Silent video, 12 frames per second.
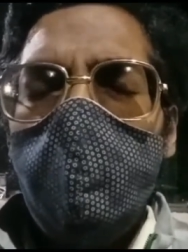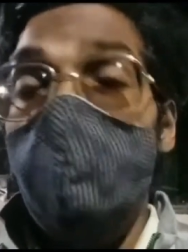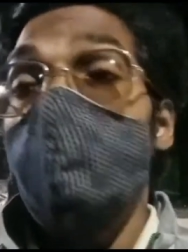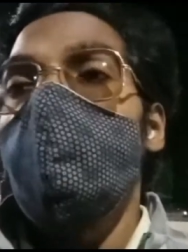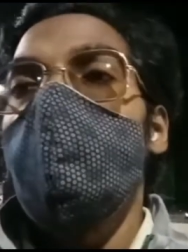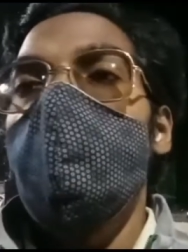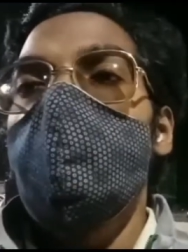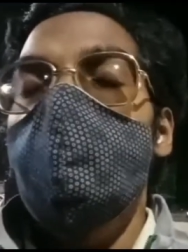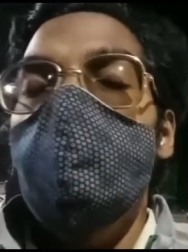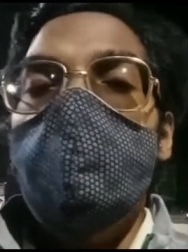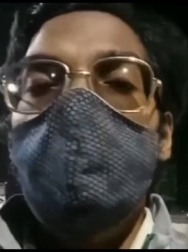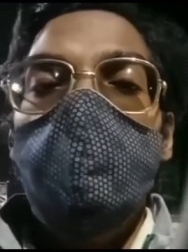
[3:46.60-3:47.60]
No
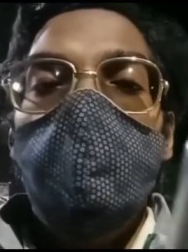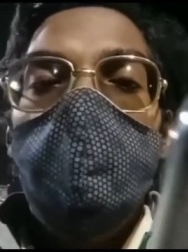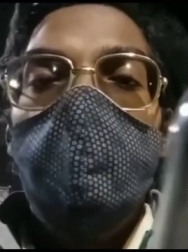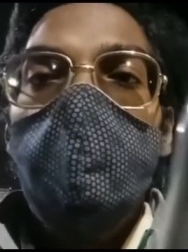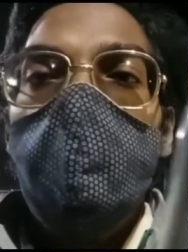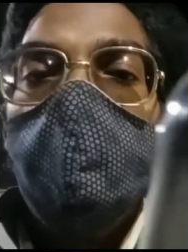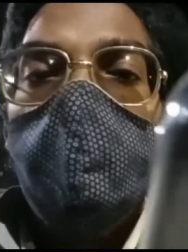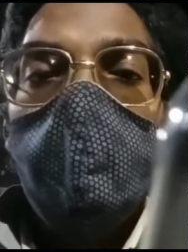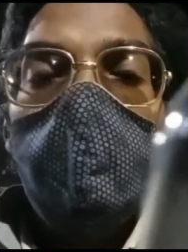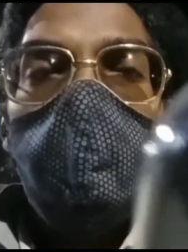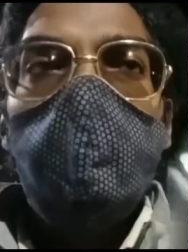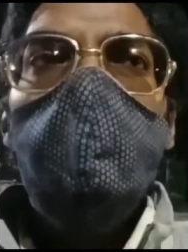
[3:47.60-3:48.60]
guys, not shiny
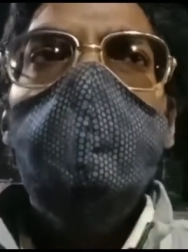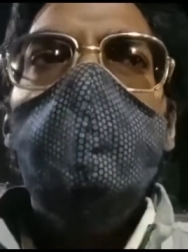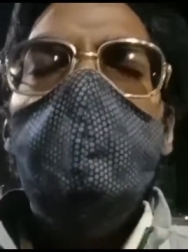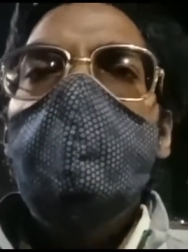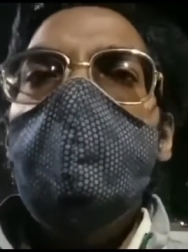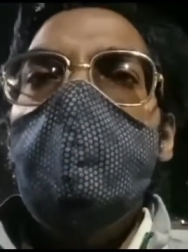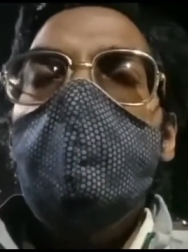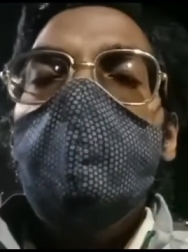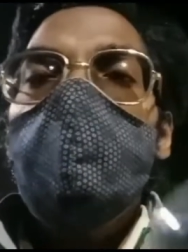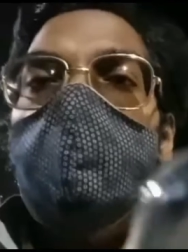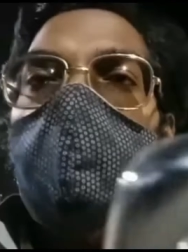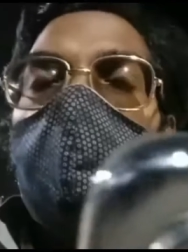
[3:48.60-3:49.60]
but we already
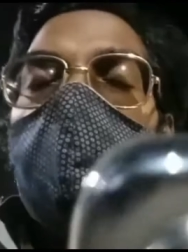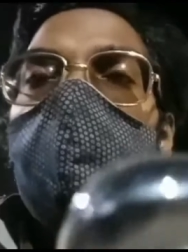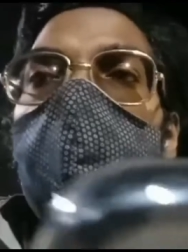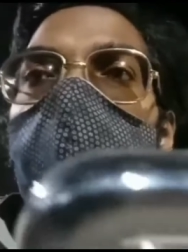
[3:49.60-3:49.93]
get a shiny